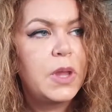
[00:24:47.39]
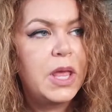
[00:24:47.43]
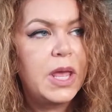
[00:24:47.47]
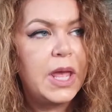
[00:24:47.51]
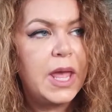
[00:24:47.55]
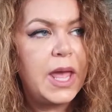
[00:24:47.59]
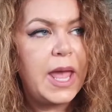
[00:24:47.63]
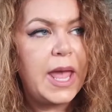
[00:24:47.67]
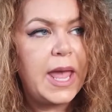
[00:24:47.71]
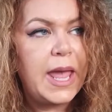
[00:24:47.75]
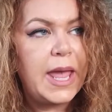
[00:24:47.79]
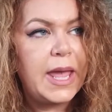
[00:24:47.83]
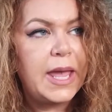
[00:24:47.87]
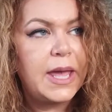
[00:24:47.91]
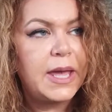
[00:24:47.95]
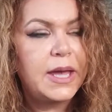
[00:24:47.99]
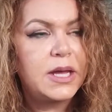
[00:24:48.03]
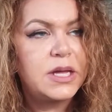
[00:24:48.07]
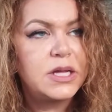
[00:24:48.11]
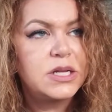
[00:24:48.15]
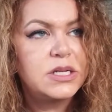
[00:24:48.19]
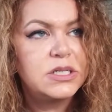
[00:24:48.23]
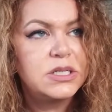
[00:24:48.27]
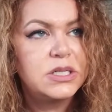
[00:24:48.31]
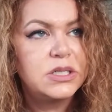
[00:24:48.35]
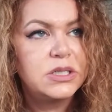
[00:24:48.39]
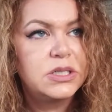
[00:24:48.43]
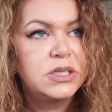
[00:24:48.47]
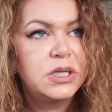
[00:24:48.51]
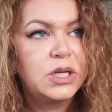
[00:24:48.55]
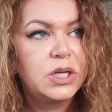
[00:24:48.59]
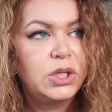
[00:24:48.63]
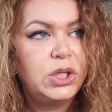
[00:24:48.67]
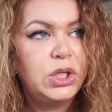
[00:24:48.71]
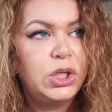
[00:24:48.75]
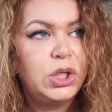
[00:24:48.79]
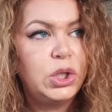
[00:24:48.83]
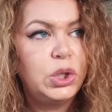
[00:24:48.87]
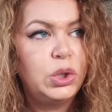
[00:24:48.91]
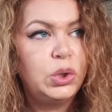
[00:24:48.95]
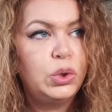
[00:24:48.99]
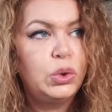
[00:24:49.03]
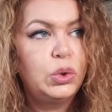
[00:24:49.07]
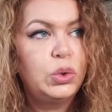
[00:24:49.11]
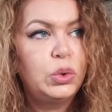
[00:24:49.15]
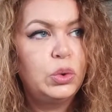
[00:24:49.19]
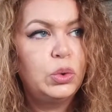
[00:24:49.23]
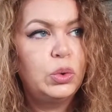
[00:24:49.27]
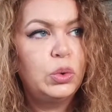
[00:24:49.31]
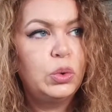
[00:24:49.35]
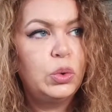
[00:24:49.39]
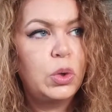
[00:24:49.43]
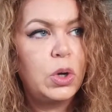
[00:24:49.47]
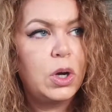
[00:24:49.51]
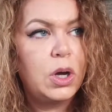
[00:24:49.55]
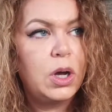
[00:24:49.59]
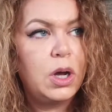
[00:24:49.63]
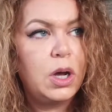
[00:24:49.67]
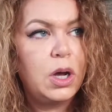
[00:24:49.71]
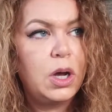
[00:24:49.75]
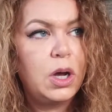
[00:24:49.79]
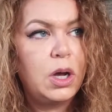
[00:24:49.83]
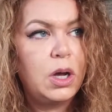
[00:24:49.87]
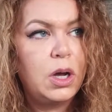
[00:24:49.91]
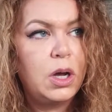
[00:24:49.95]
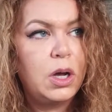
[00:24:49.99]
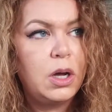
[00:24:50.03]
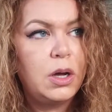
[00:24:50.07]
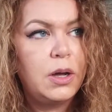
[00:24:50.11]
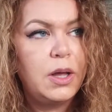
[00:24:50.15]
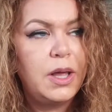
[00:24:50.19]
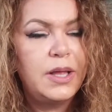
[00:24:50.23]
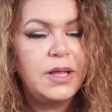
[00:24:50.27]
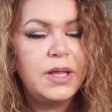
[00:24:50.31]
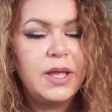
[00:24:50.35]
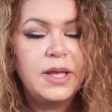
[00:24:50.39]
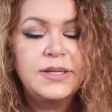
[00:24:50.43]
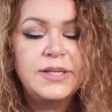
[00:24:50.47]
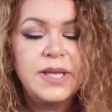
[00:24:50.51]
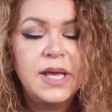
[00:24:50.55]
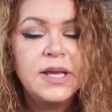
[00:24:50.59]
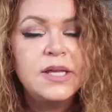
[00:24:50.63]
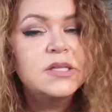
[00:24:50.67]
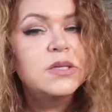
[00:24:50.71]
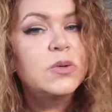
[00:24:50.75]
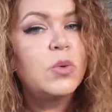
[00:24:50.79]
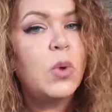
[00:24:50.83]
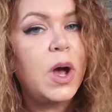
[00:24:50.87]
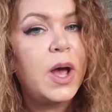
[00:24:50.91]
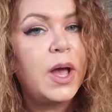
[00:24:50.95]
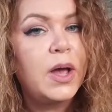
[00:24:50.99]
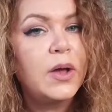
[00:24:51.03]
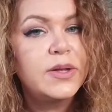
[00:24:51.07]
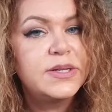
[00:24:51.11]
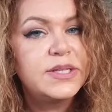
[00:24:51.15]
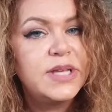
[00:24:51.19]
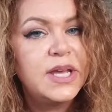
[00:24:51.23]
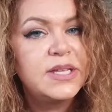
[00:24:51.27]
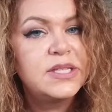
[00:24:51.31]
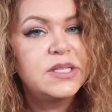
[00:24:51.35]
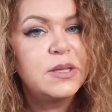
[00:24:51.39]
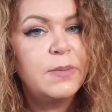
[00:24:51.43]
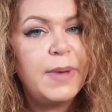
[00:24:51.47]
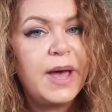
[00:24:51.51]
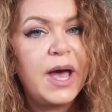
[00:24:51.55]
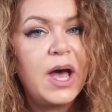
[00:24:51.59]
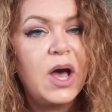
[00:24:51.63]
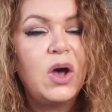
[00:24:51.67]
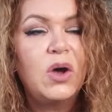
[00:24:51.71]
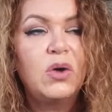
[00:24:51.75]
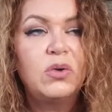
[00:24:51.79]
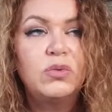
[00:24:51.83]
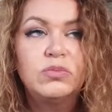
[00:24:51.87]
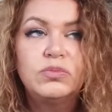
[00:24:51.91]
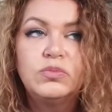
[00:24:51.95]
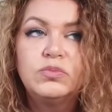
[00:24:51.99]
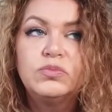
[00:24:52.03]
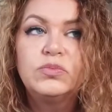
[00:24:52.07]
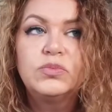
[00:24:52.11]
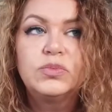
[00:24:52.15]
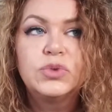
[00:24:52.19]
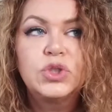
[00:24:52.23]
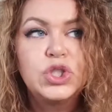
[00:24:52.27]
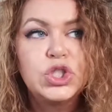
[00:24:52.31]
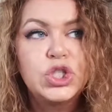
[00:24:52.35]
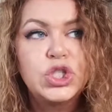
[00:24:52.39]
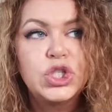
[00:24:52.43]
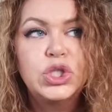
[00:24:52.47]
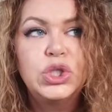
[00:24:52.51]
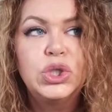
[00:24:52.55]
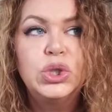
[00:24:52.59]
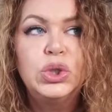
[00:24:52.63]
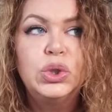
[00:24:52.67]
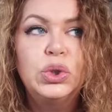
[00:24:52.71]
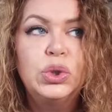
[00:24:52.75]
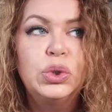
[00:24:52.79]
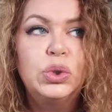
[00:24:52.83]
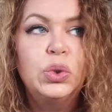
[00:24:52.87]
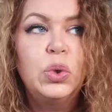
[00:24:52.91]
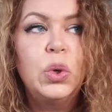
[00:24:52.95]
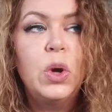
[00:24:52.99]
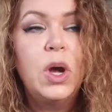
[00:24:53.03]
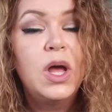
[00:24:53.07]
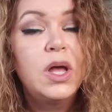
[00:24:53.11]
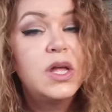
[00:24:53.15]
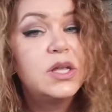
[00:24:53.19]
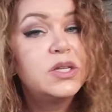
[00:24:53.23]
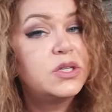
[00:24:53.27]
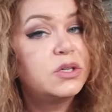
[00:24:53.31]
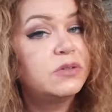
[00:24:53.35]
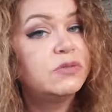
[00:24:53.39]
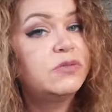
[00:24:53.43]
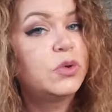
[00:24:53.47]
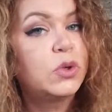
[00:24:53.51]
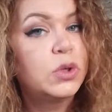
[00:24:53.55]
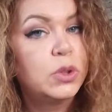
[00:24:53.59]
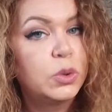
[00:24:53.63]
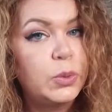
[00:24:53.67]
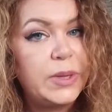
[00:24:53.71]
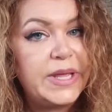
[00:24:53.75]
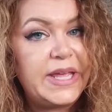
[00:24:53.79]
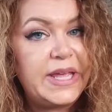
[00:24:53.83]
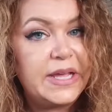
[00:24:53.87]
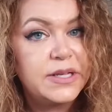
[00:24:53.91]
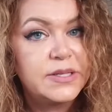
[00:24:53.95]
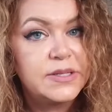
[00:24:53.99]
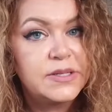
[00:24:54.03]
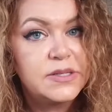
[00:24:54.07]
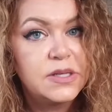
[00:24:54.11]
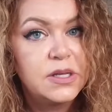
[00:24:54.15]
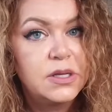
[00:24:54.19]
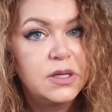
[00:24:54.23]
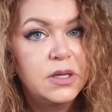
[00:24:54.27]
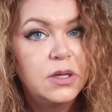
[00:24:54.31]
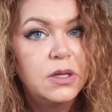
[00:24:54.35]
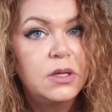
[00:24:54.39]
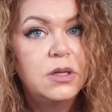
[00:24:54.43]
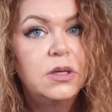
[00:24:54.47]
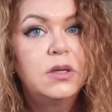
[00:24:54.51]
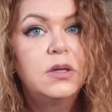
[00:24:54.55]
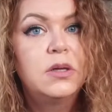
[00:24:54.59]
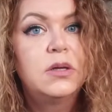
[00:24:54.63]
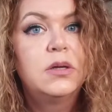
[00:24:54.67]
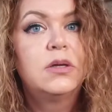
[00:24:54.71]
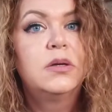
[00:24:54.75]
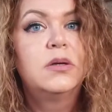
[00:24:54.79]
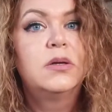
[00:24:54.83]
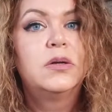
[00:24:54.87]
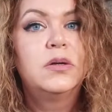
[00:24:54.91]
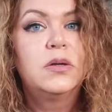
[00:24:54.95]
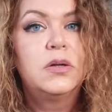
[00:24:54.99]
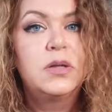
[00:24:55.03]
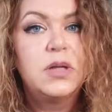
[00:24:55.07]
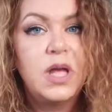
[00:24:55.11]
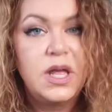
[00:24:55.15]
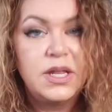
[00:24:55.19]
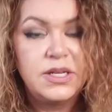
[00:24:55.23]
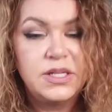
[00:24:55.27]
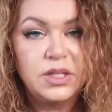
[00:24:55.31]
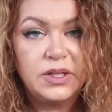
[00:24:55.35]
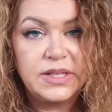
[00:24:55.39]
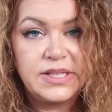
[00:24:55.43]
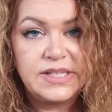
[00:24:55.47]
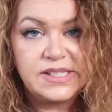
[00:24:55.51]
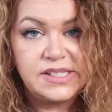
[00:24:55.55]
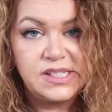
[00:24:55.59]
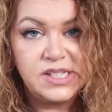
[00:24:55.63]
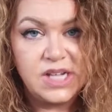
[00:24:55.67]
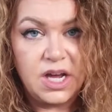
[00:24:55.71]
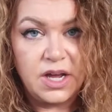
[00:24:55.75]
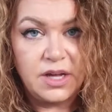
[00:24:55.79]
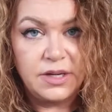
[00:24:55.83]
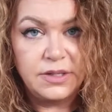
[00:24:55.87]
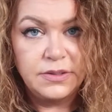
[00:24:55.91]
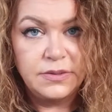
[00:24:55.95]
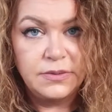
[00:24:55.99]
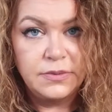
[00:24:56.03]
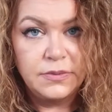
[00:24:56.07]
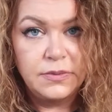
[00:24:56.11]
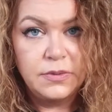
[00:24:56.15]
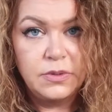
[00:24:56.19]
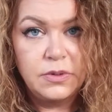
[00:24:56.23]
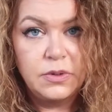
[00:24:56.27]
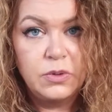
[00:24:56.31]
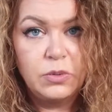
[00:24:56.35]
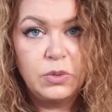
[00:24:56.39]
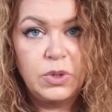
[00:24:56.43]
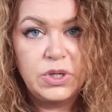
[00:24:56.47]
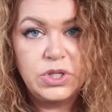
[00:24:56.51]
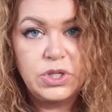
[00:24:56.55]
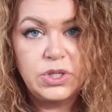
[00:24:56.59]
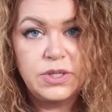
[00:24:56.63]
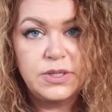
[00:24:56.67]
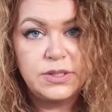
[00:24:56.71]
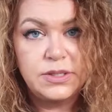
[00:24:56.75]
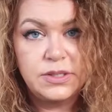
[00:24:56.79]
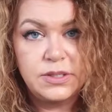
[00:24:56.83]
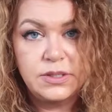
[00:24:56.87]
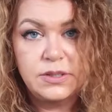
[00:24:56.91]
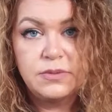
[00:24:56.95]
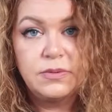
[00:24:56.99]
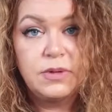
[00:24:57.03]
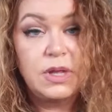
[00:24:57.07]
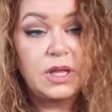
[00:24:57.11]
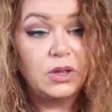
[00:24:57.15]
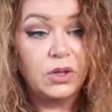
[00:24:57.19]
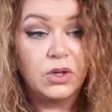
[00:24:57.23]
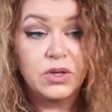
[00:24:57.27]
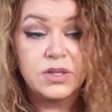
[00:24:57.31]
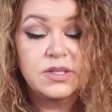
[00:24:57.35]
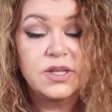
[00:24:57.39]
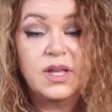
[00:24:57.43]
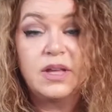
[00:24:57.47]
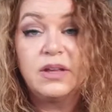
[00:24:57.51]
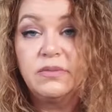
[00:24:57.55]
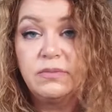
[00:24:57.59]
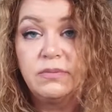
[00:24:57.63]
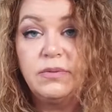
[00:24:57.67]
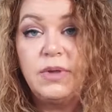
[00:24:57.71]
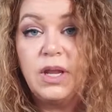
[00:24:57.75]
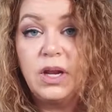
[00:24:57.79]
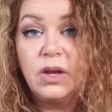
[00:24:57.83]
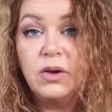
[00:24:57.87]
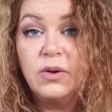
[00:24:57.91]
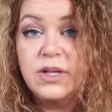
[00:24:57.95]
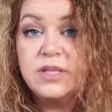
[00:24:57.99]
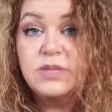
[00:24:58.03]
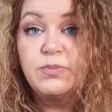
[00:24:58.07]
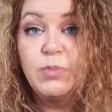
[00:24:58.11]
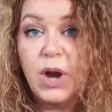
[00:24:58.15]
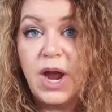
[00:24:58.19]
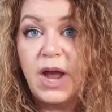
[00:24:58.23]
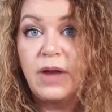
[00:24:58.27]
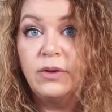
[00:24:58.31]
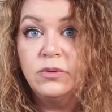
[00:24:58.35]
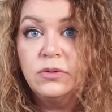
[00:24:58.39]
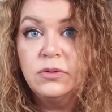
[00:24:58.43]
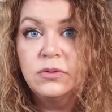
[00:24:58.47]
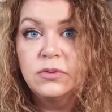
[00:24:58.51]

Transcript: And you, it takes a while. It takes about 2 to 4 weeks until it's done which is, it looks like, you know, it's brown.